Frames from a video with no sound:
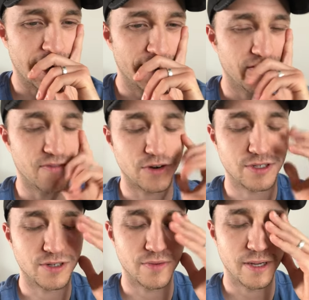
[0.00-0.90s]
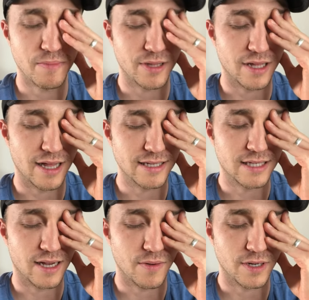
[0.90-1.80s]
I have a verse to read, but the last
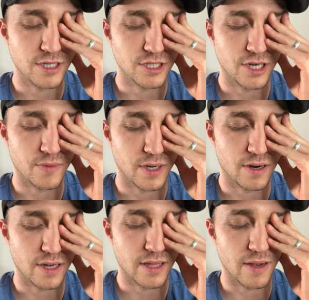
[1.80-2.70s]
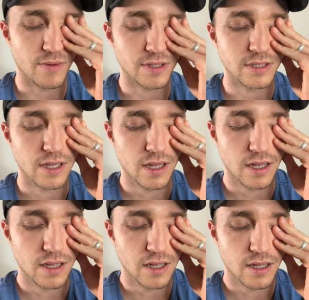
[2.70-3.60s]
thing I wanted to share regarding that was
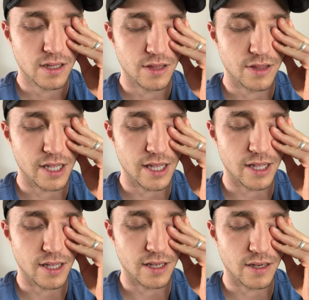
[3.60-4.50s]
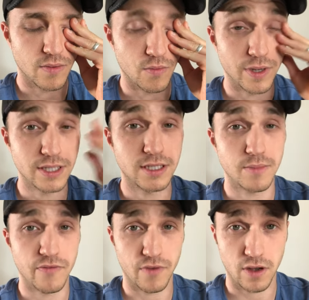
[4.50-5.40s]
the
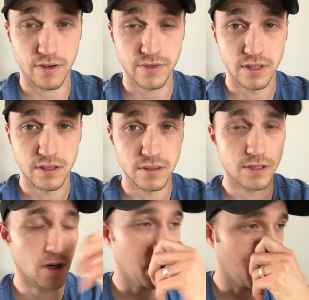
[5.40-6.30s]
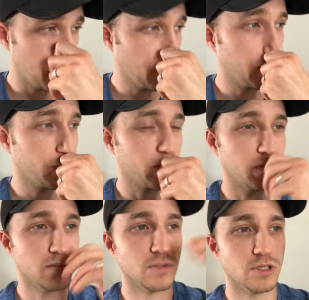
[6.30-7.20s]
wisdom involved. So
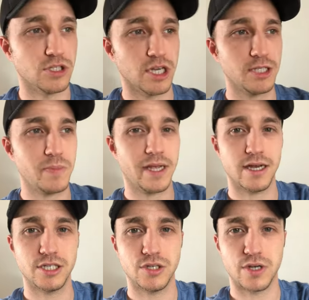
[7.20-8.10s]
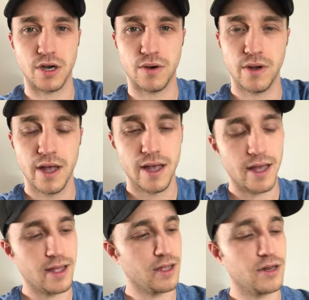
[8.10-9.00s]
just because you go,
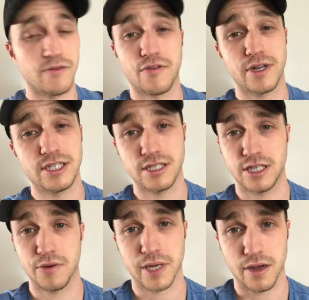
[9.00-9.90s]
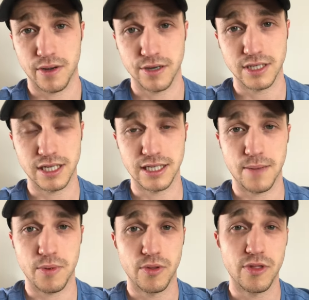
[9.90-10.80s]
you know, for instance, here we go. Here's an
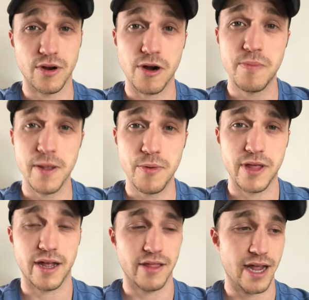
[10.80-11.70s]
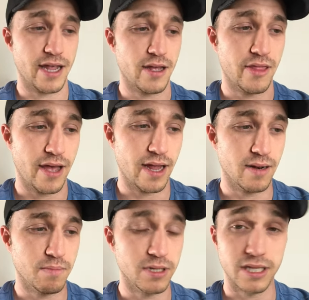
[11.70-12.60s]
example. There are people that that
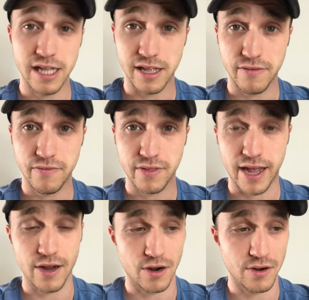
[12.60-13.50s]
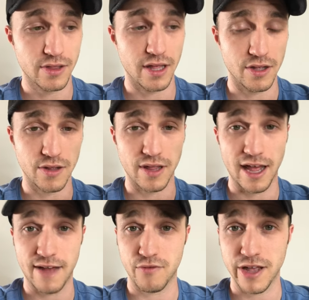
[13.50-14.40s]
that believe that heard that you know that
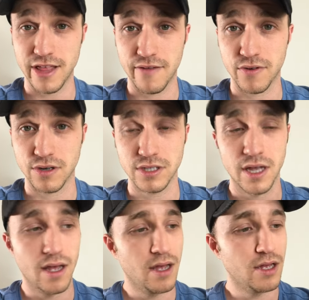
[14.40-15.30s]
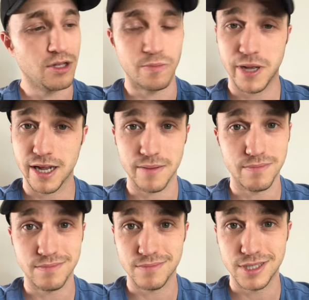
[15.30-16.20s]
have read that verse. You'll pick
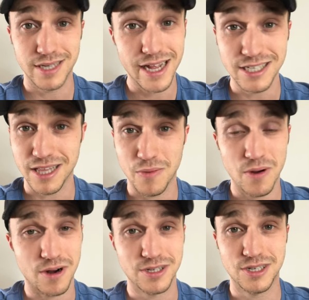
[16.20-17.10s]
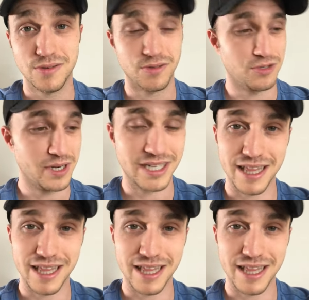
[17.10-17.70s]
up snakes and they won't hurt you. You'll drink